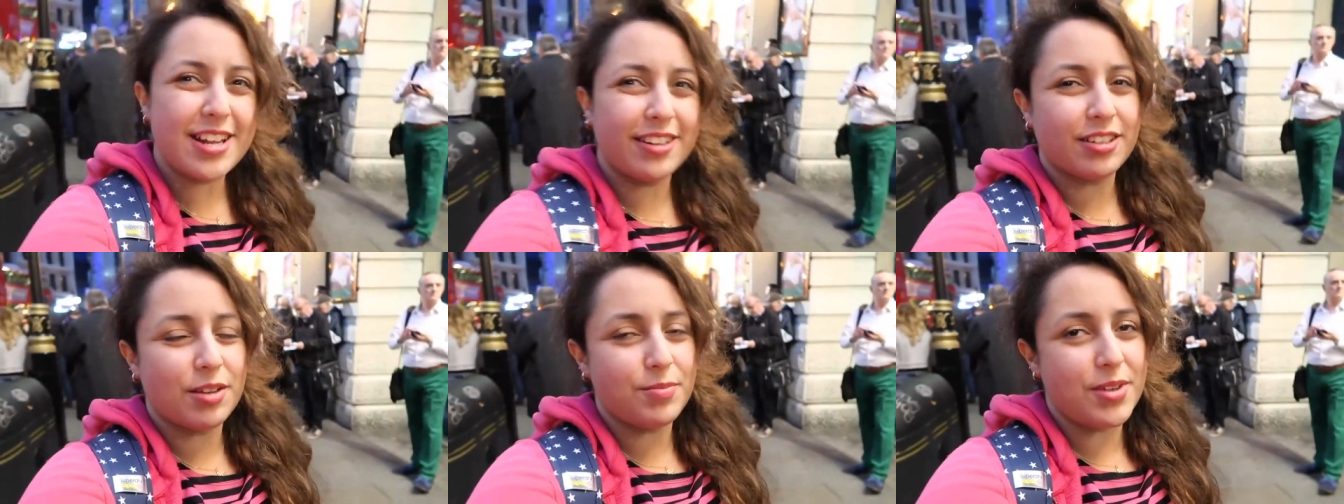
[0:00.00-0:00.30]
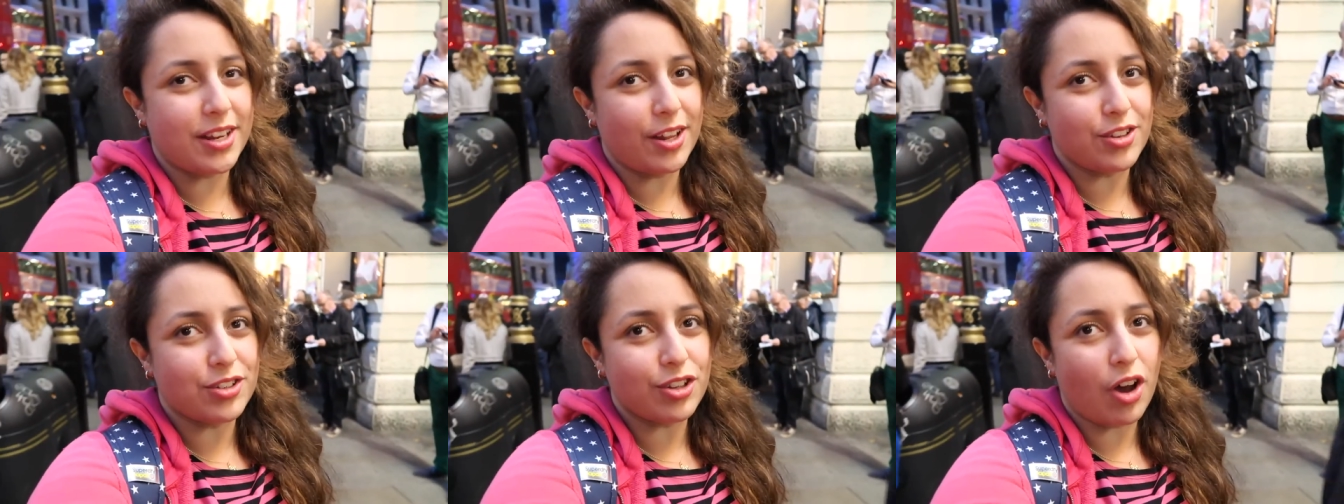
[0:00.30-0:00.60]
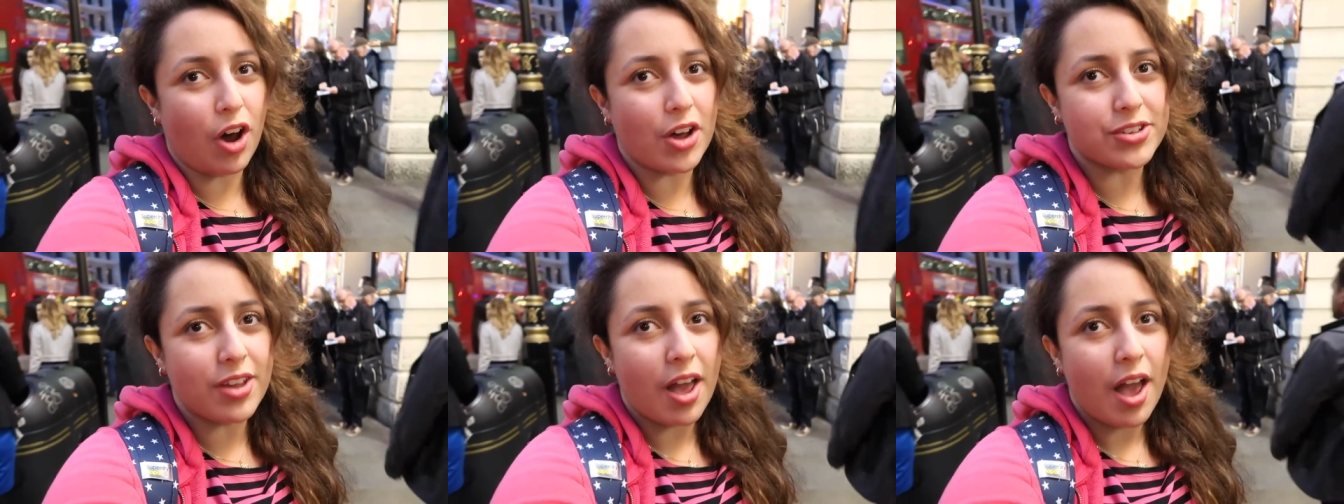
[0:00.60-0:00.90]
into comedian
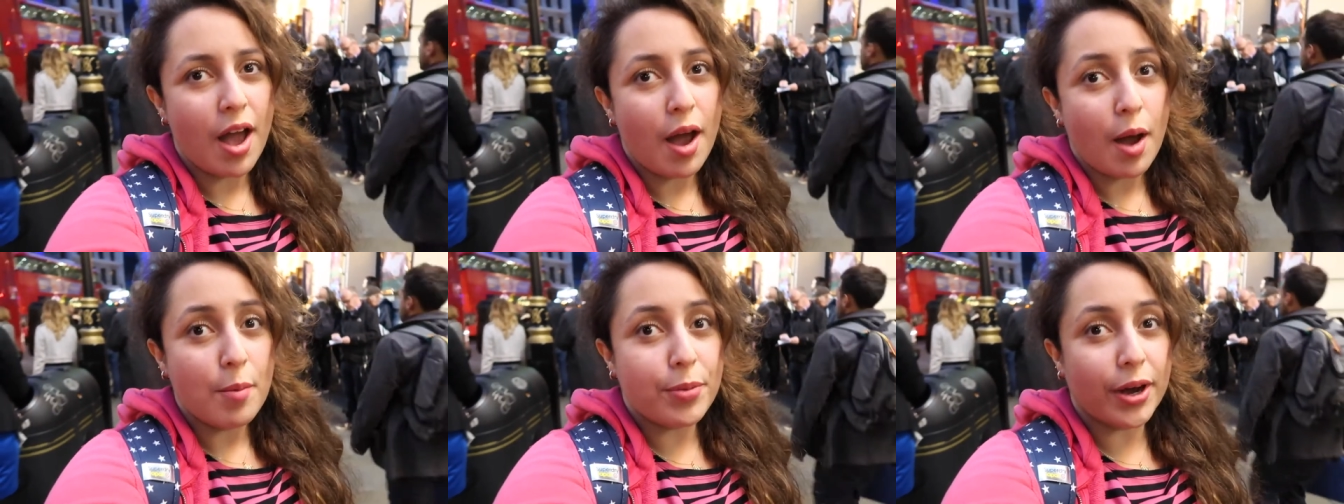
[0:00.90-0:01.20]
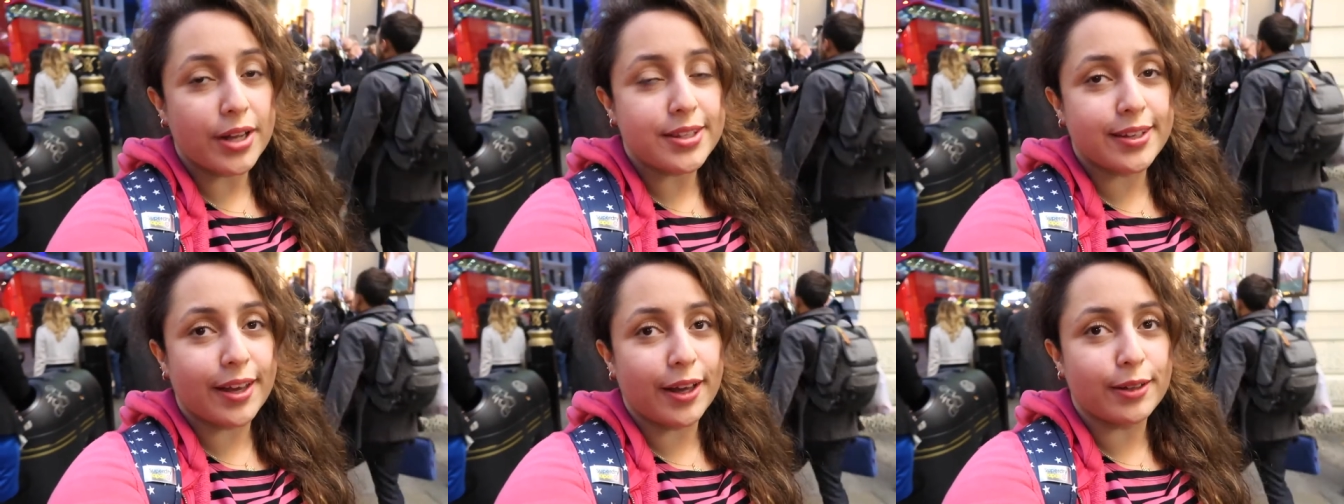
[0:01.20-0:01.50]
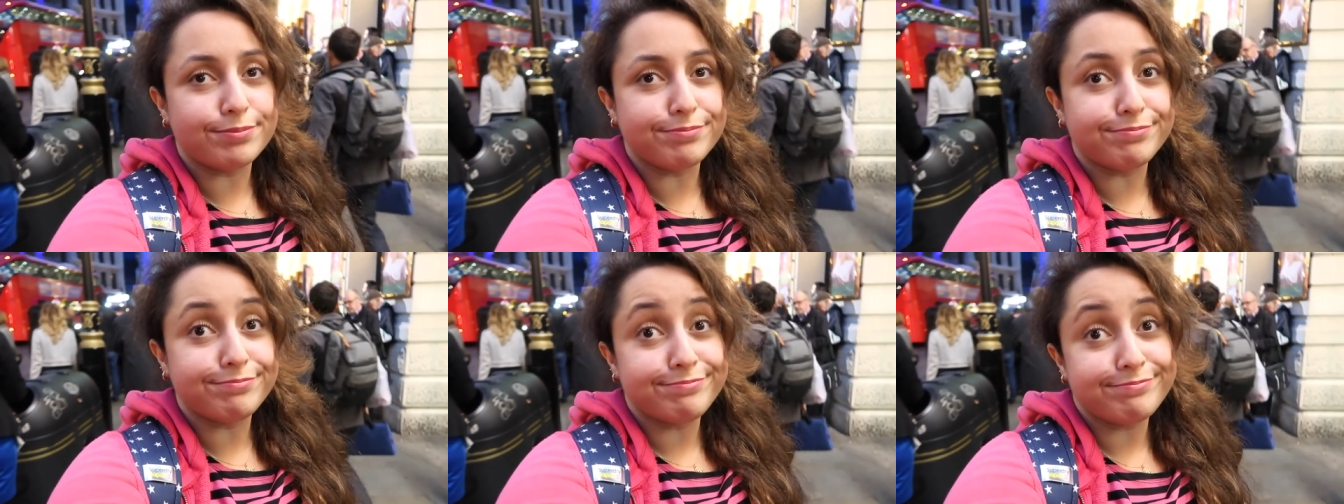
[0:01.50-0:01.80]
stars. But
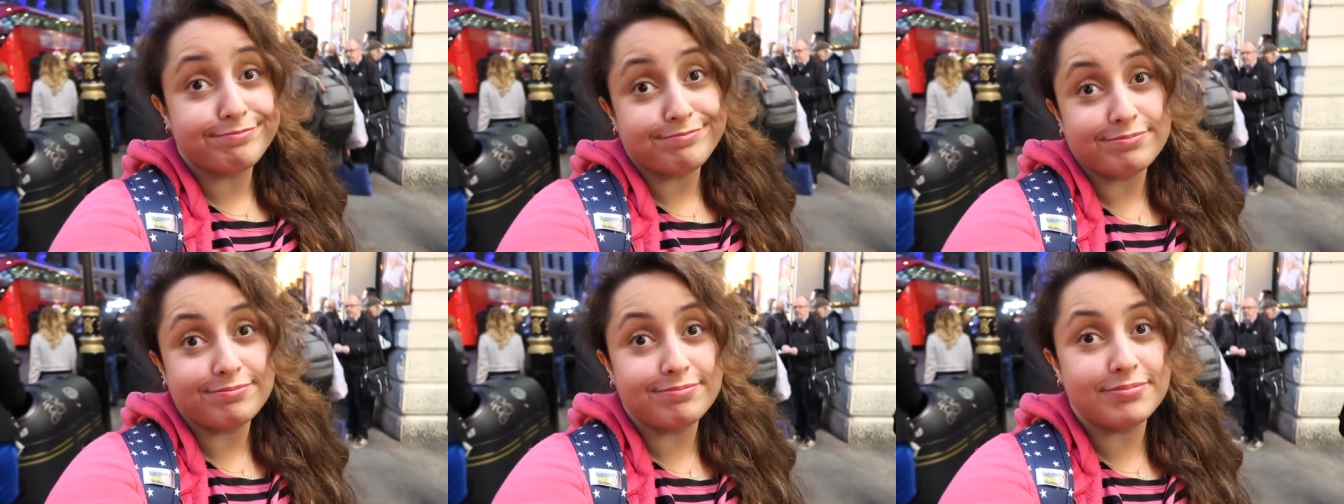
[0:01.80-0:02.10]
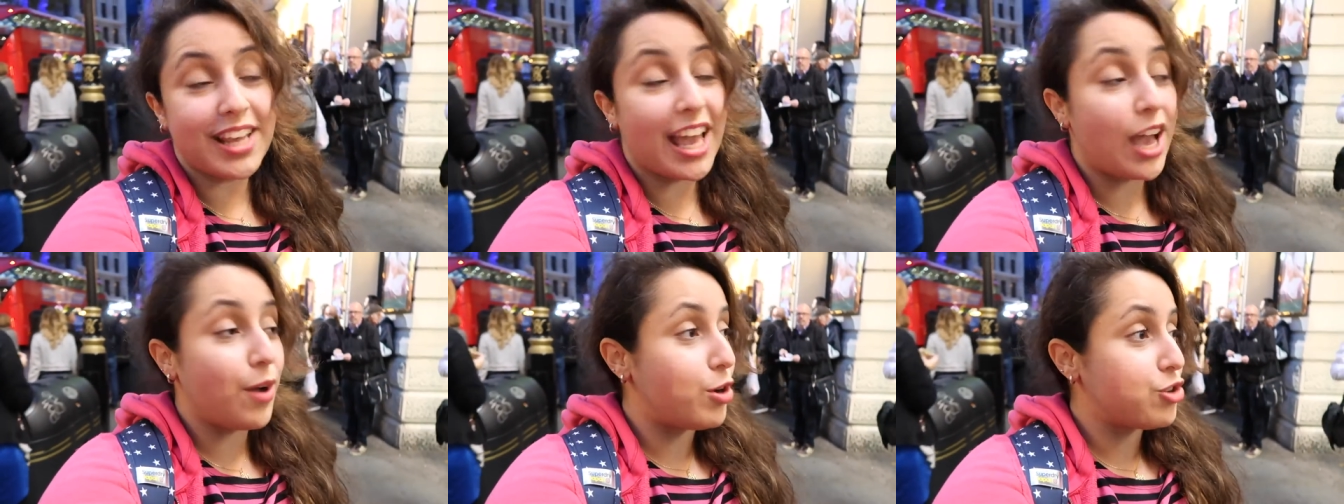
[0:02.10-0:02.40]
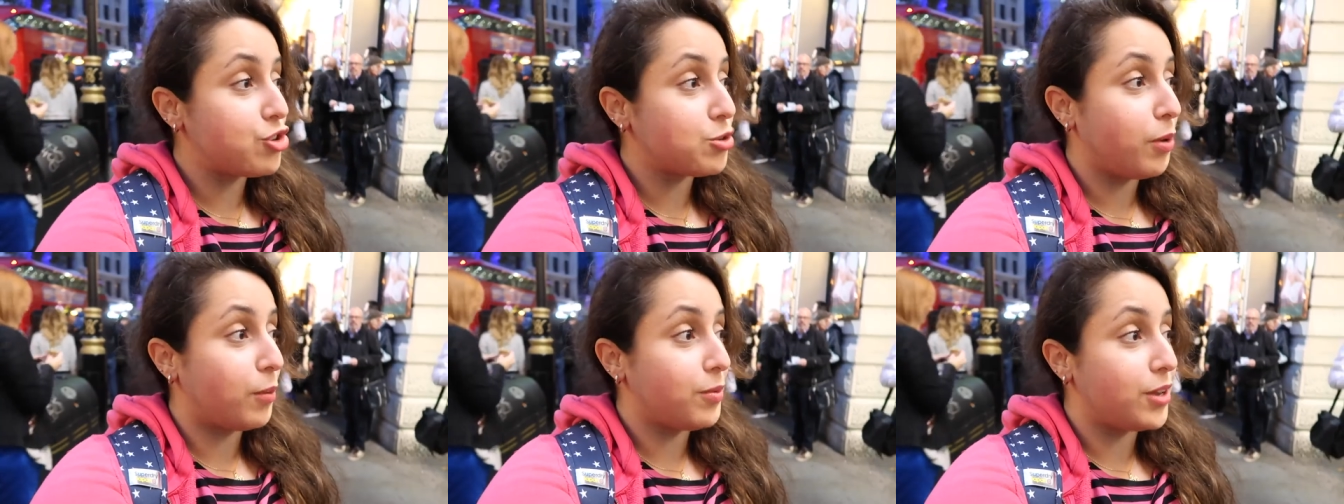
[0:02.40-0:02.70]
yeah, we
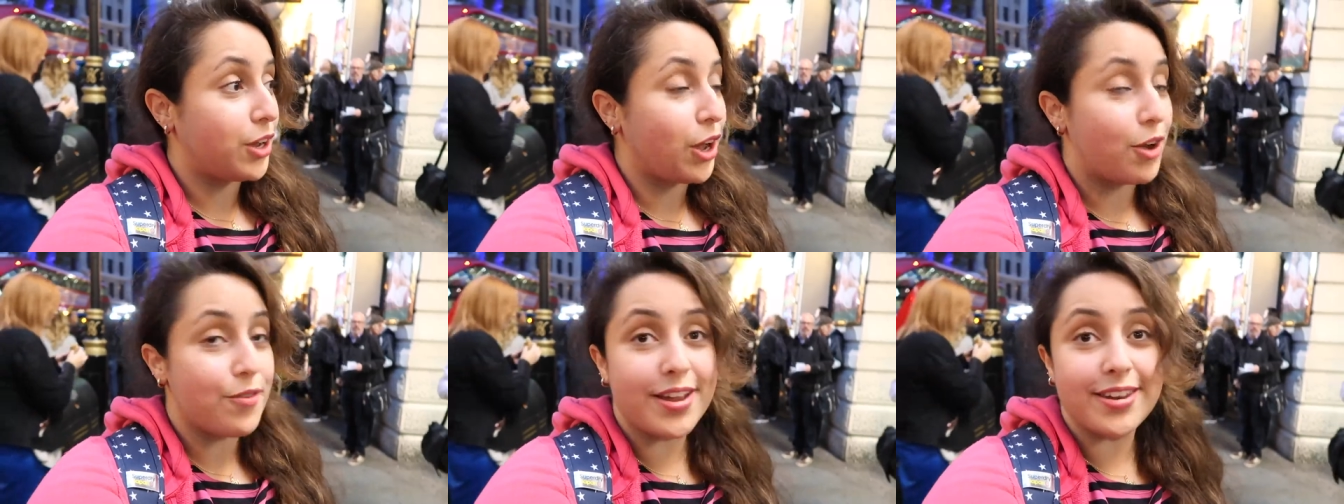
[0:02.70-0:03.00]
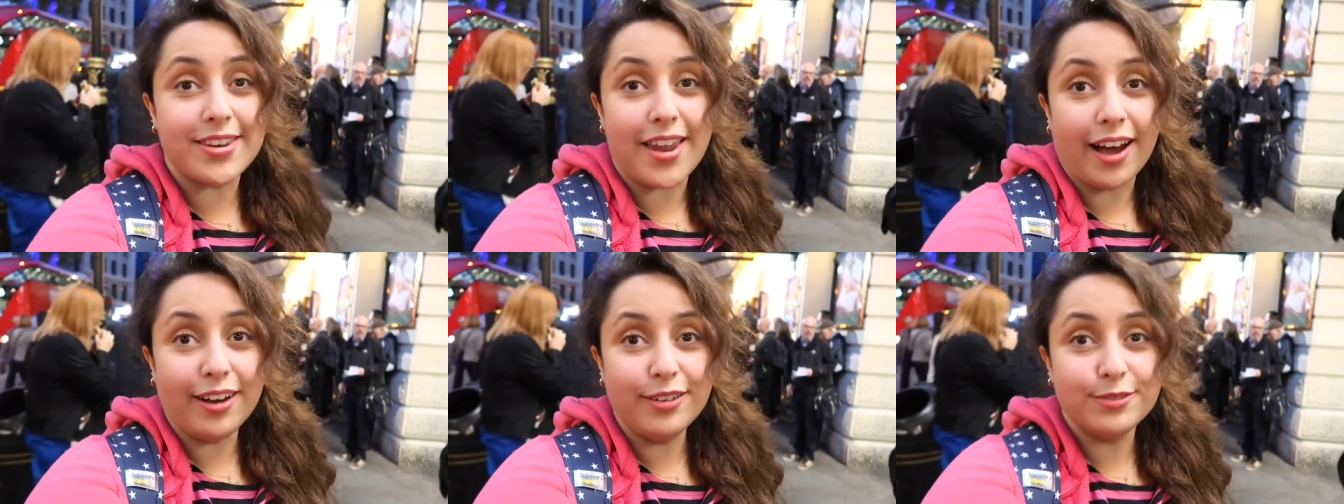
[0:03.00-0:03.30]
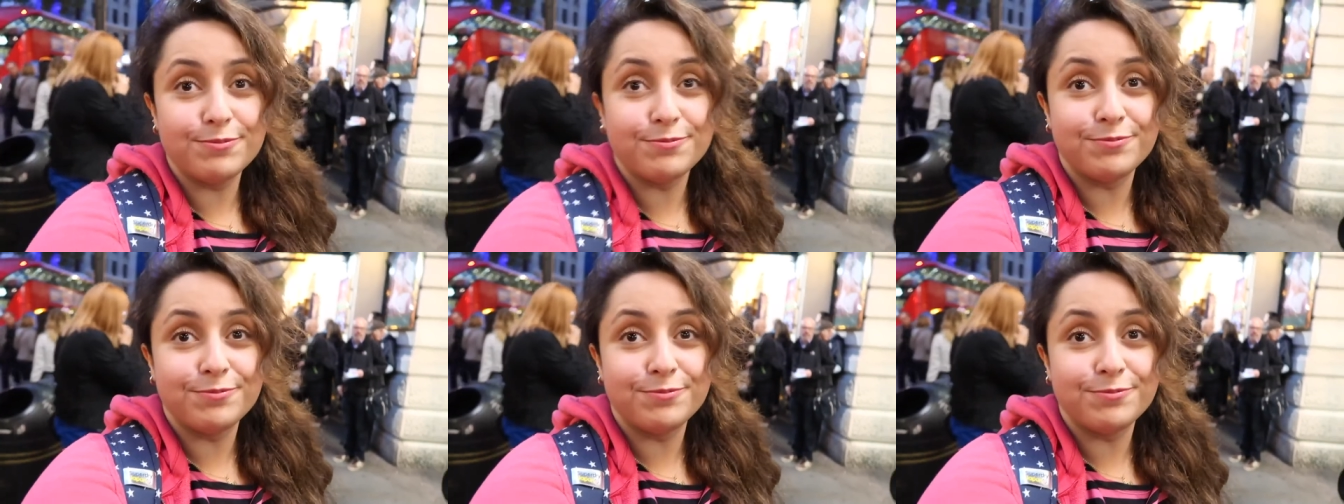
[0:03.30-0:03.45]
should probably go in now.